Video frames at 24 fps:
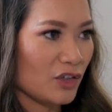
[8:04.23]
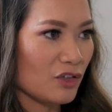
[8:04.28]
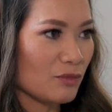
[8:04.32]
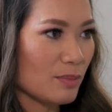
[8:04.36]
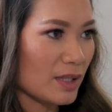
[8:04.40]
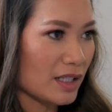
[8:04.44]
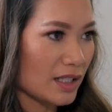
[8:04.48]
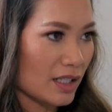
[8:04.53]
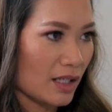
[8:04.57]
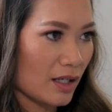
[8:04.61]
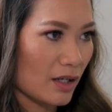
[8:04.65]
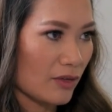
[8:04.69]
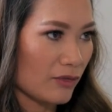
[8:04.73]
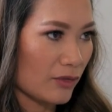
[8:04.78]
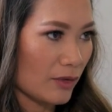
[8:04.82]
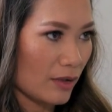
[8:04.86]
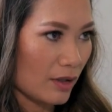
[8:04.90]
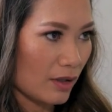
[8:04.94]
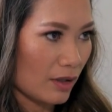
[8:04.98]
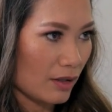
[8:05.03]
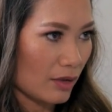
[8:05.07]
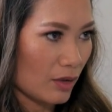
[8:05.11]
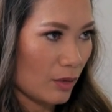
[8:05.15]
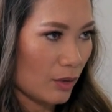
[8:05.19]
You've been here
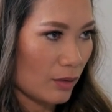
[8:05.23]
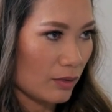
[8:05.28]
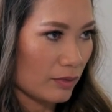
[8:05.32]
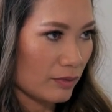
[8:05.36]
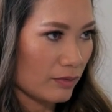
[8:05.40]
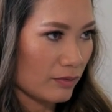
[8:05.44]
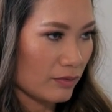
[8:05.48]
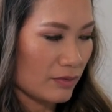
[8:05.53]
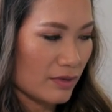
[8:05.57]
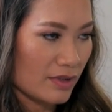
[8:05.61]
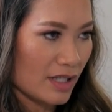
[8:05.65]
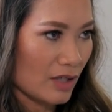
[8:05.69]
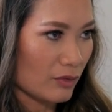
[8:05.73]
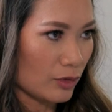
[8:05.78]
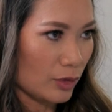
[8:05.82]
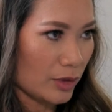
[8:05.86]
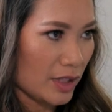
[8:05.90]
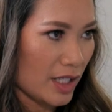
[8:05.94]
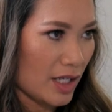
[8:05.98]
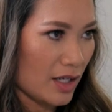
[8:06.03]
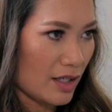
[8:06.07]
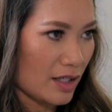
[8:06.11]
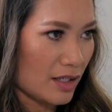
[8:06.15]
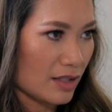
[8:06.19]
for several
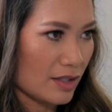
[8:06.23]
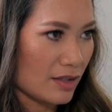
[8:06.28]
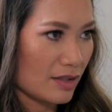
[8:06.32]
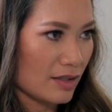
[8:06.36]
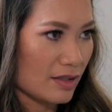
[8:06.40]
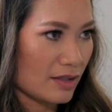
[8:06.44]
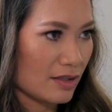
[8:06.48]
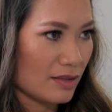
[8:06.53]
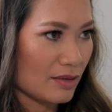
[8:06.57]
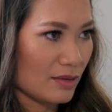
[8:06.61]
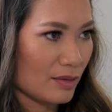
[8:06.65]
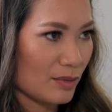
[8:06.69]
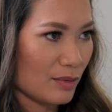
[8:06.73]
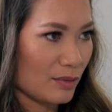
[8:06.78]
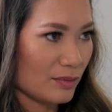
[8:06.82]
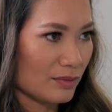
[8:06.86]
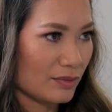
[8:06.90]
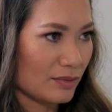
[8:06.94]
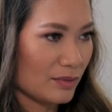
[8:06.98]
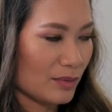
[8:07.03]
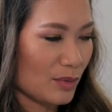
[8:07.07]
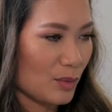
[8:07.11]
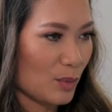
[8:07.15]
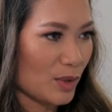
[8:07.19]
years.
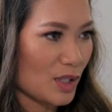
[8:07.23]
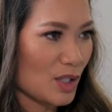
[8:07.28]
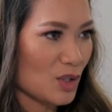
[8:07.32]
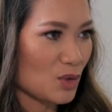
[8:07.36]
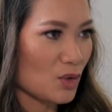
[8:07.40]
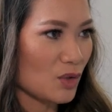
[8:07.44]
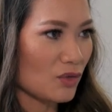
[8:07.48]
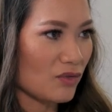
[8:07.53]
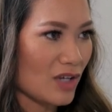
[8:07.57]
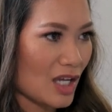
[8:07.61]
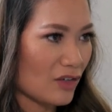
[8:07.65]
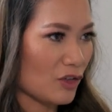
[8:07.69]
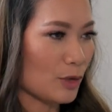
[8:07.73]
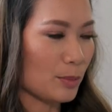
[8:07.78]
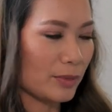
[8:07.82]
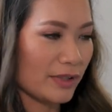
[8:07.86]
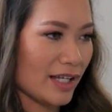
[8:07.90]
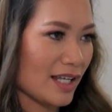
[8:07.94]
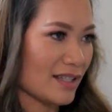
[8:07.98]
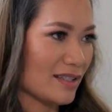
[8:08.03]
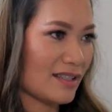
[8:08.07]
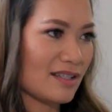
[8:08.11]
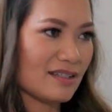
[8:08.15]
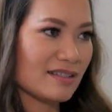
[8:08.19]
What is your favorite
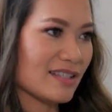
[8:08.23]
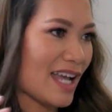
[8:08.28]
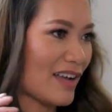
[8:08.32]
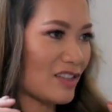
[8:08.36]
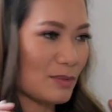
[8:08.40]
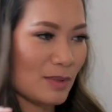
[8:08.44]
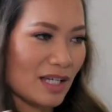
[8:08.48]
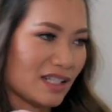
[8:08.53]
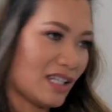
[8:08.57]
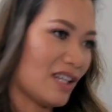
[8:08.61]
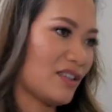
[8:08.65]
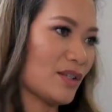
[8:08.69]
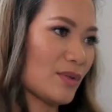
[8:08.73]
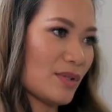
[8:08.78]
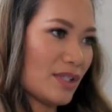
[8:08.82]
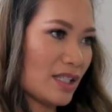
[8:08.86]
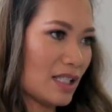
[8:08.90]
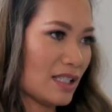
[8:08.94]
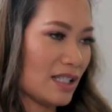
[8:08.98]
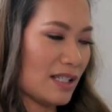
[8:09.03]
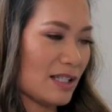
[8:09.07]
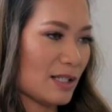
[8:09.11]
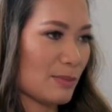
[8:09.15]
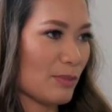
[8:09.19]
place? It doesn't have to be any of those
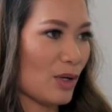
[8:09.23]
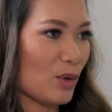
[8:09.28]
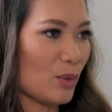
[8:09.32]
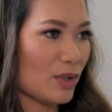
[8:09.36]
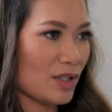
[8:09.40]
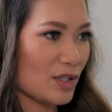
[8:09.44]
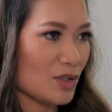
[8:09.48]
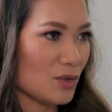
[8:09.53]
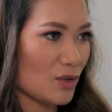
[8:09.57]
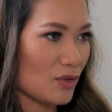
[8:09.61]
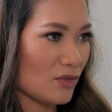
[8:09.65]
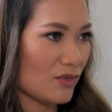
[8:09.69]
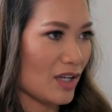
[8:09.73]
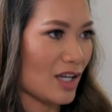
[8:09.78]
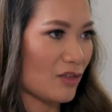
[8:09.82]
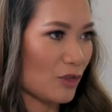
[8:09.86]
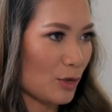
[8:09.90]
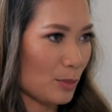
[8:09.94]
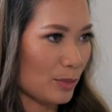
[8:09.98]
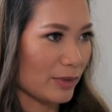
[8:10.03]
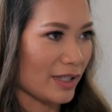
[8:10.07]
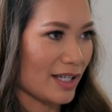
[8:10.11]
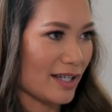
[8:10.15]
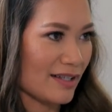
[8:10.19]
cities, but what is your
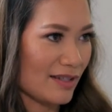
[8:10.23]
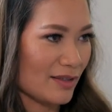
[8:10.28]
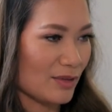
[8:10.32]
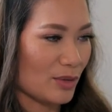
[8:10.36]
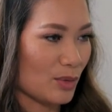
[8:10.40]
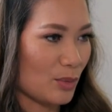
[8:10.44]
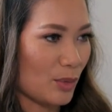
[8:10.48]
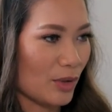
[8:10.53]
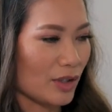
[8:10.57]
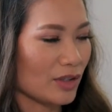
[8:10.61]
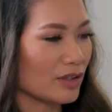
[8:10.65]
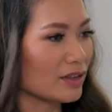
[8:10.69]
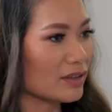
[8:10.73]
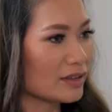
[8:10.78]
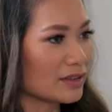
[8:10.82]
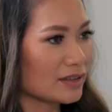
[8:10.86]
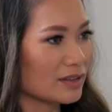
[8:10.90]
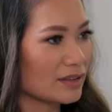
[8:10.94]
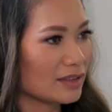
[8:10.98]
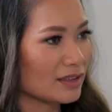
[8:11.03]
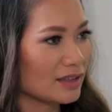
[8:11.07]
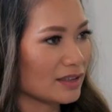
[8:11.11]
favorite place in the world?